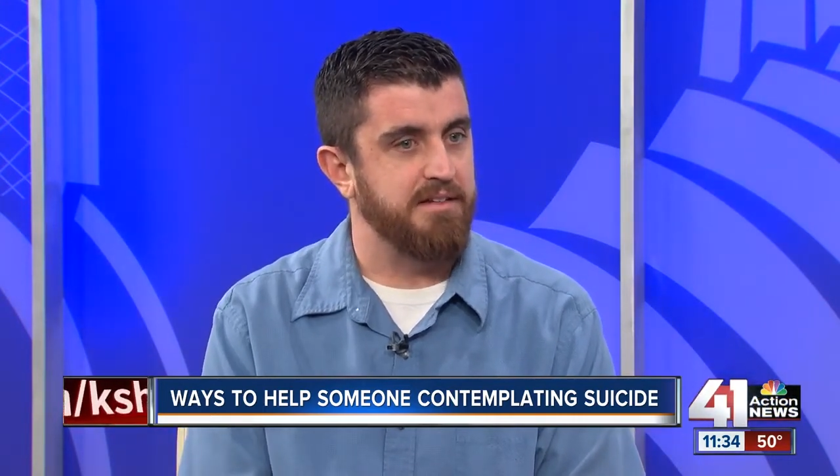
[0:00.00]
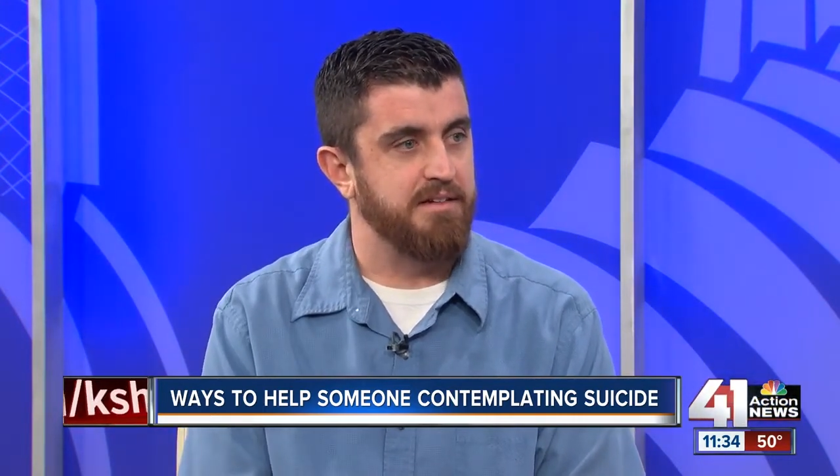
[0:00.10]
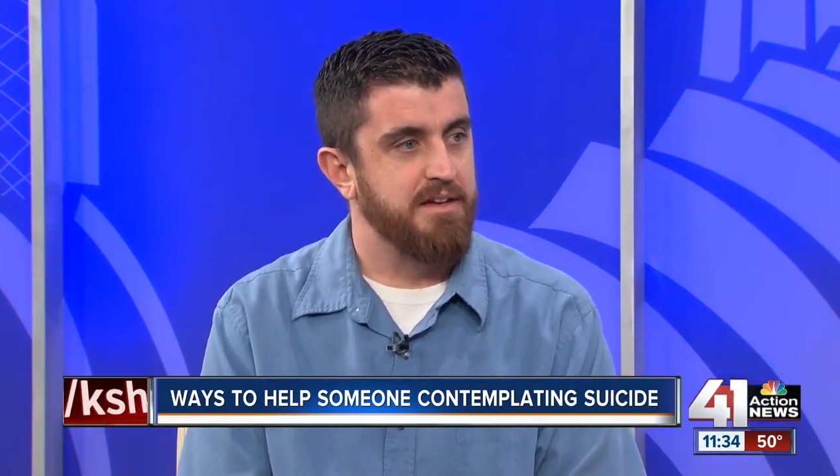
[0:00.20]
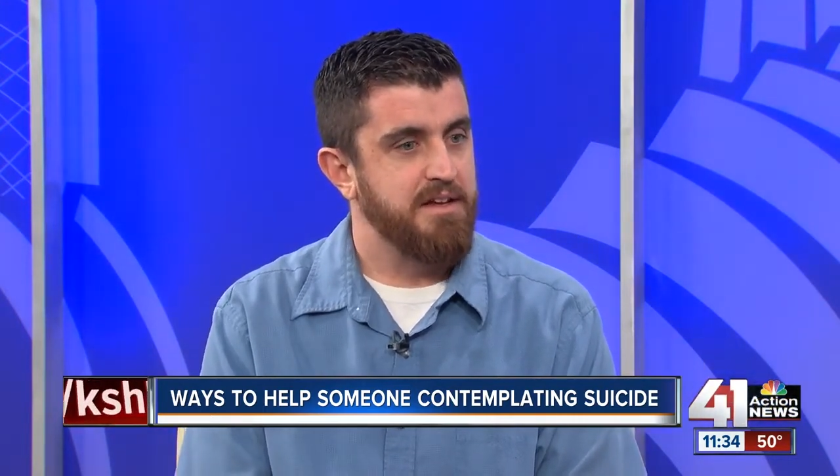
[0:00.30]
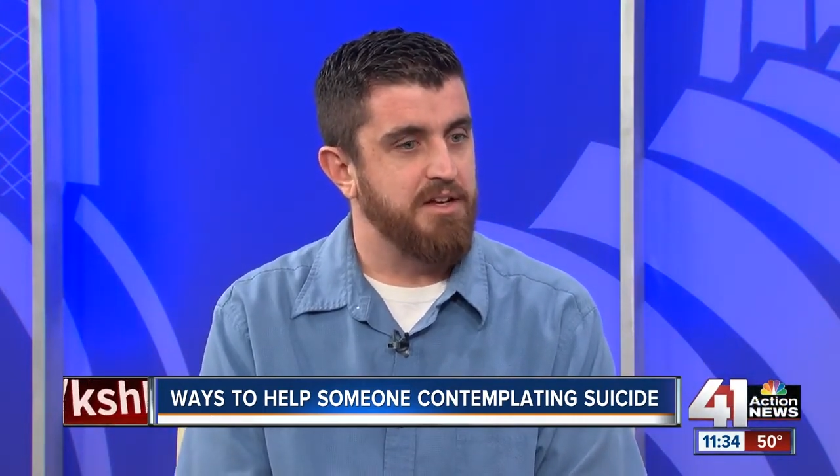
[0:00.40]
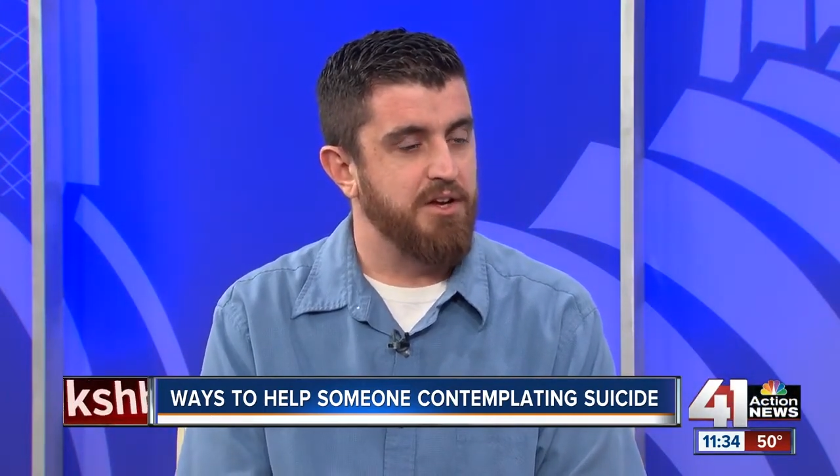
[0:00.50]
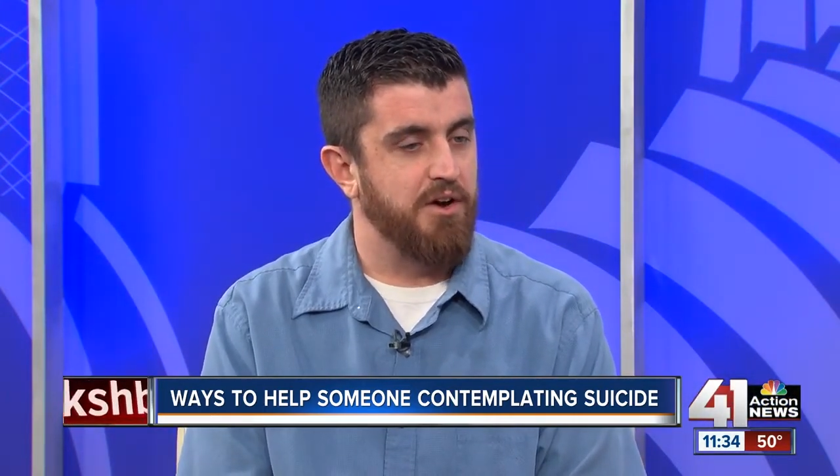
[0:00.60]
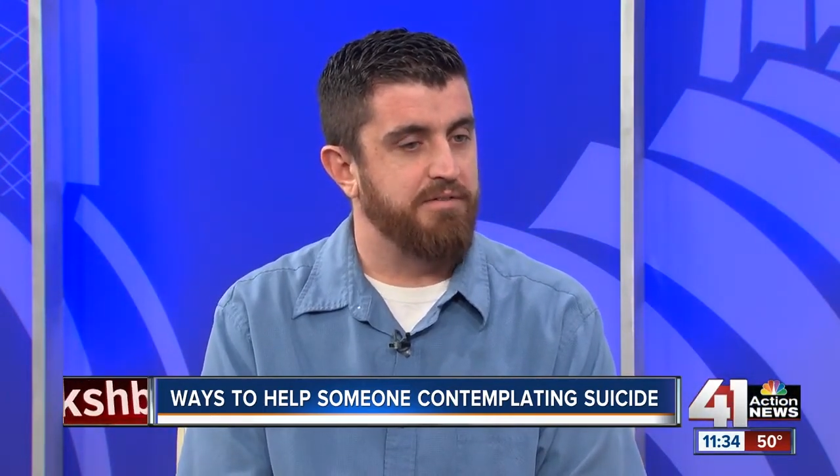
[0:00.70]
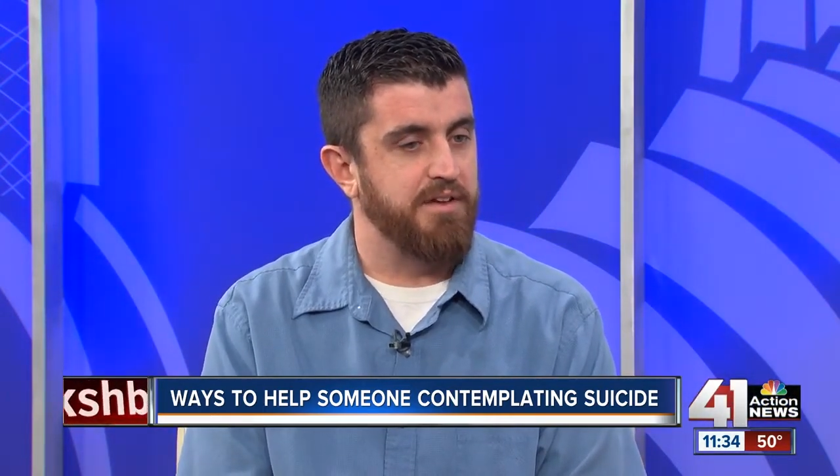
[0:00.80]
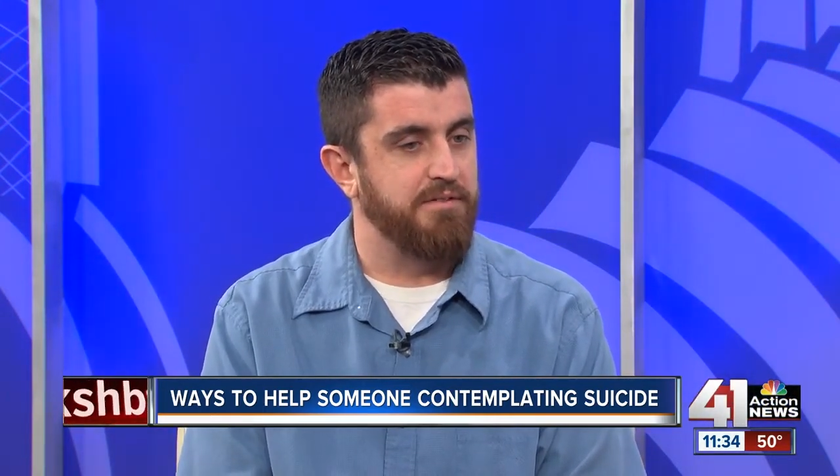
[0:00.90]
And, you
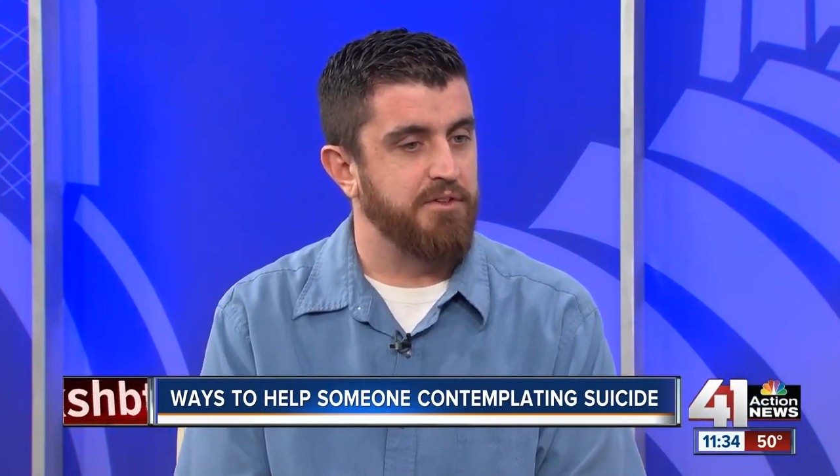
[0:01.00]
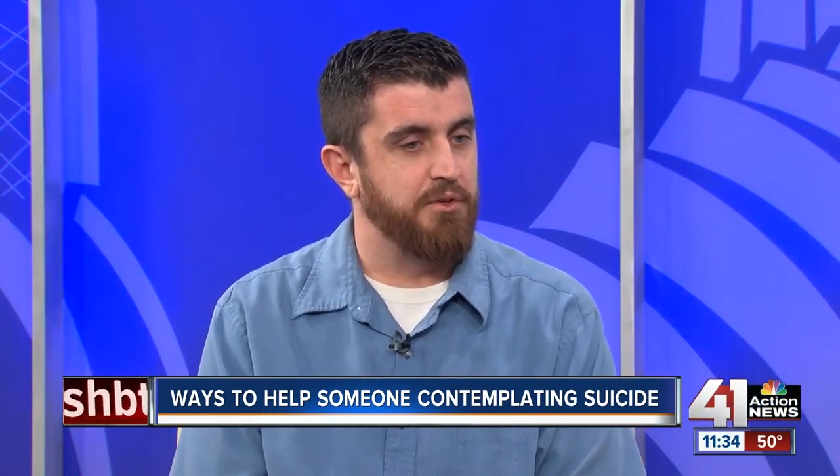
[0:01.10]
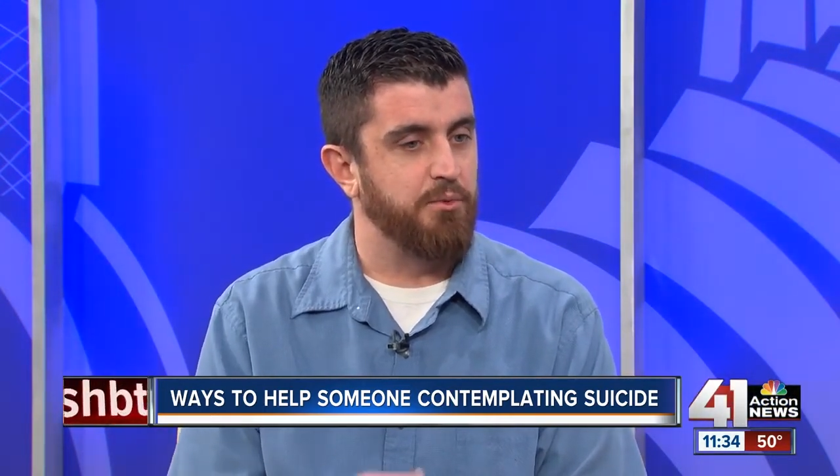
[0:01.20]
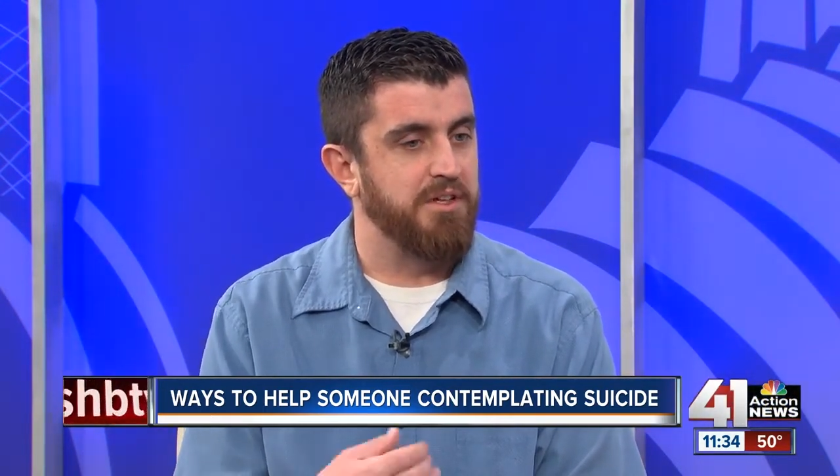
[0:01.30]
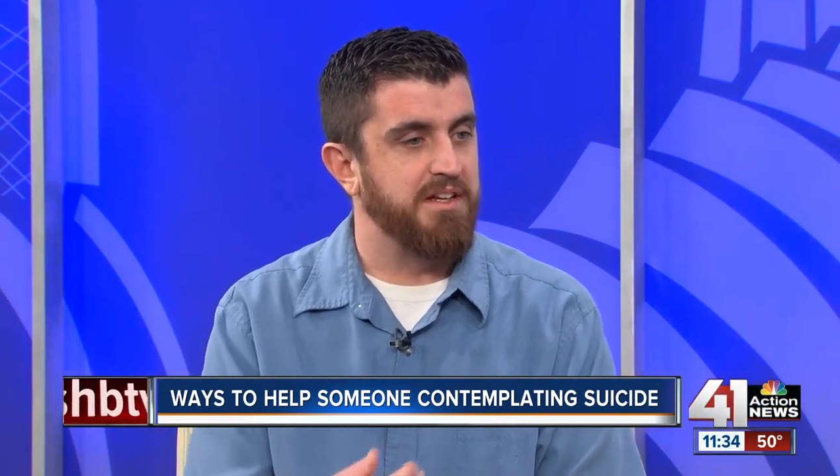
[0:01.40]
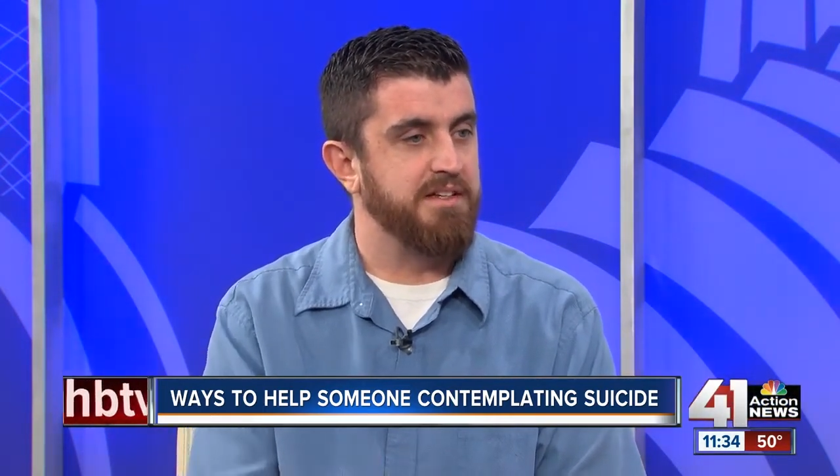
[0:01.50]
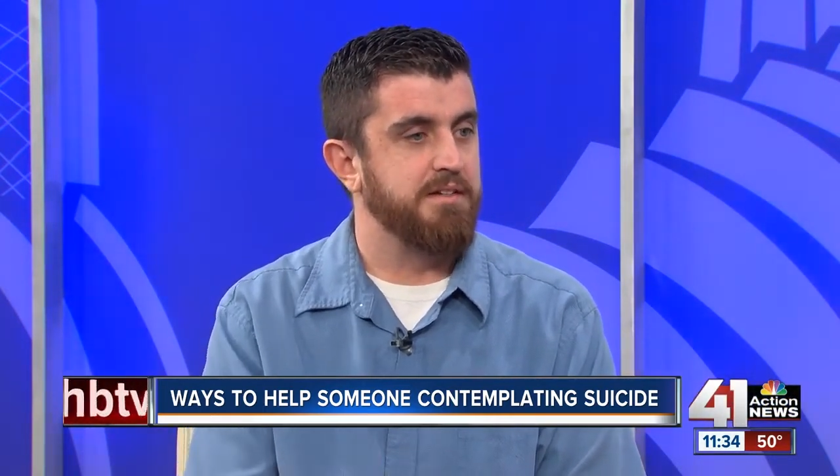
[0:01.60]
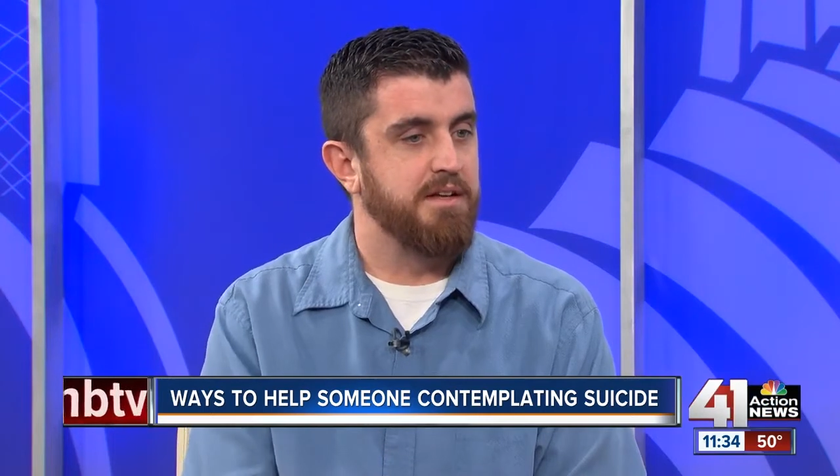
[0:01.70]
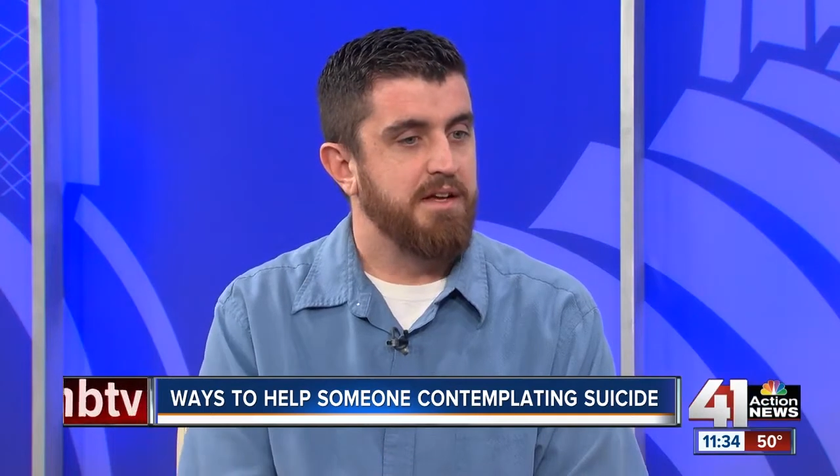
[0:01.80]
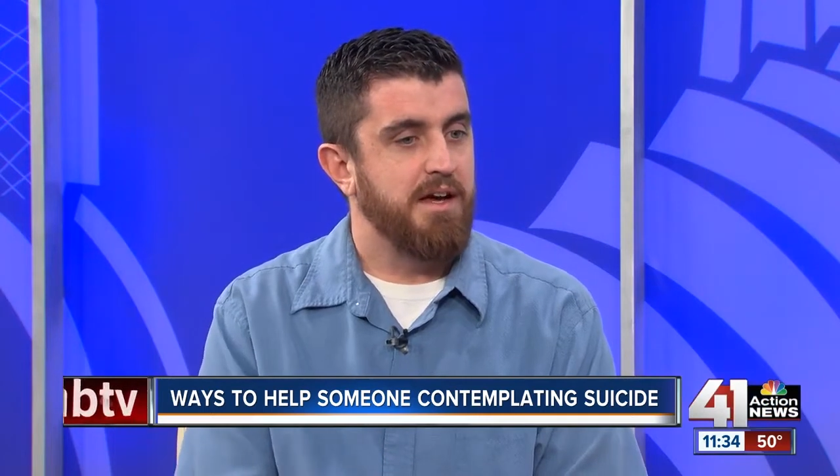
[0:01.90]
know, if you're willing